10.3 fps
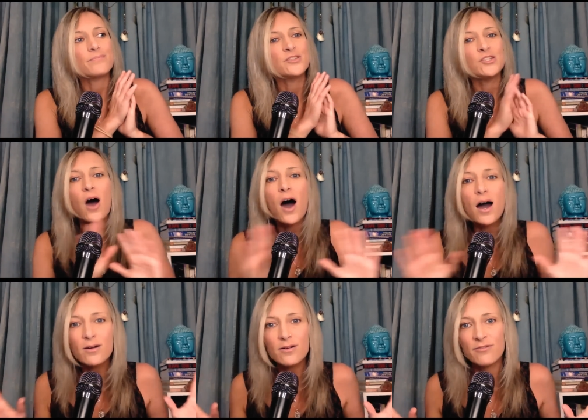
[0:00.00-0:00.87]

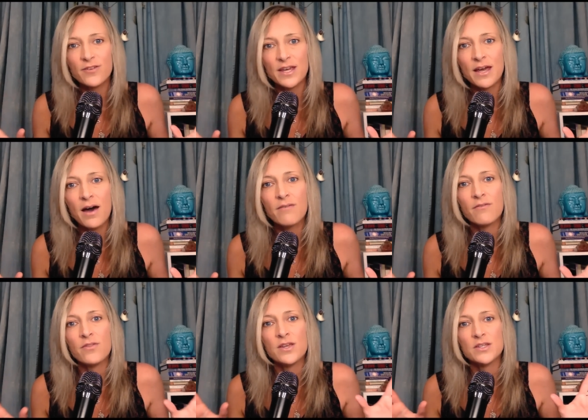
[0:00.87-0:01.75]
geography
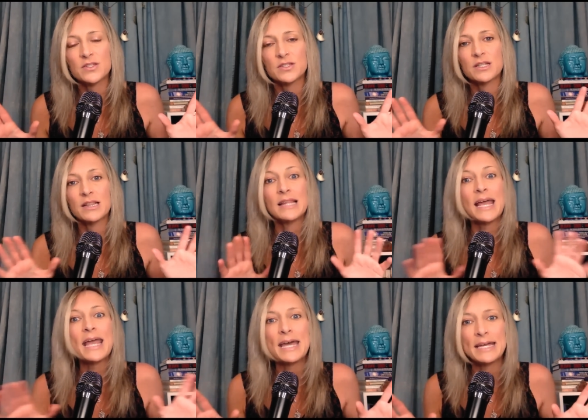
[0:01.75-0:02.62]
of this
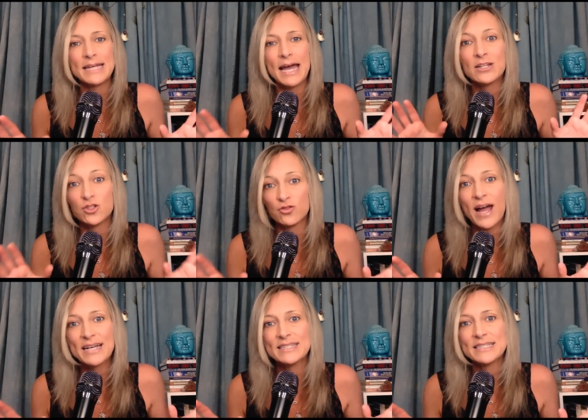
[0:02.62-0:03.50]
land had
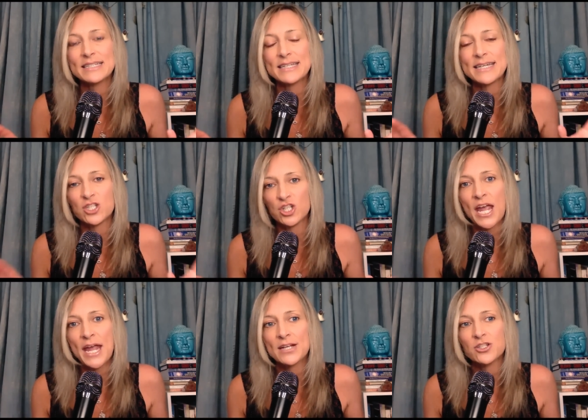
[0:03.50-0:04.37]
drastically
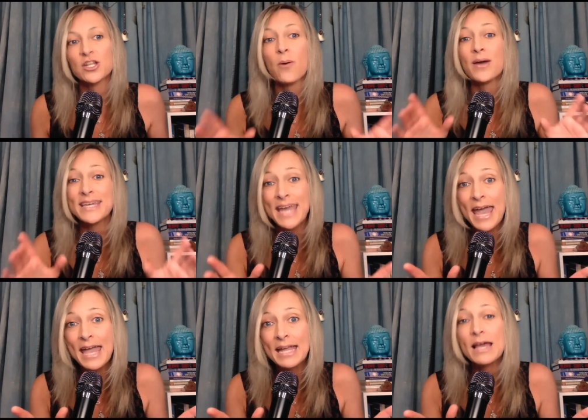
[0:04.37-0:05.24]
changed. Now
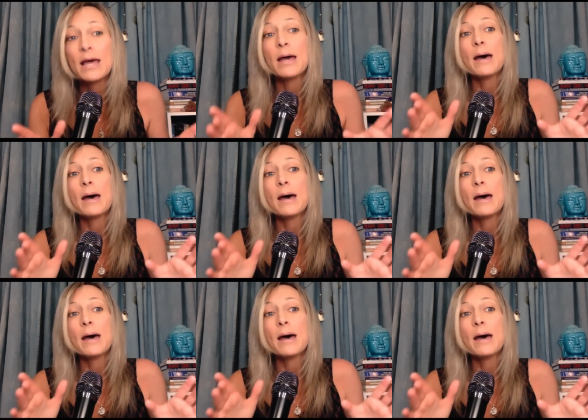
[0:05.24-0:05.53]
again,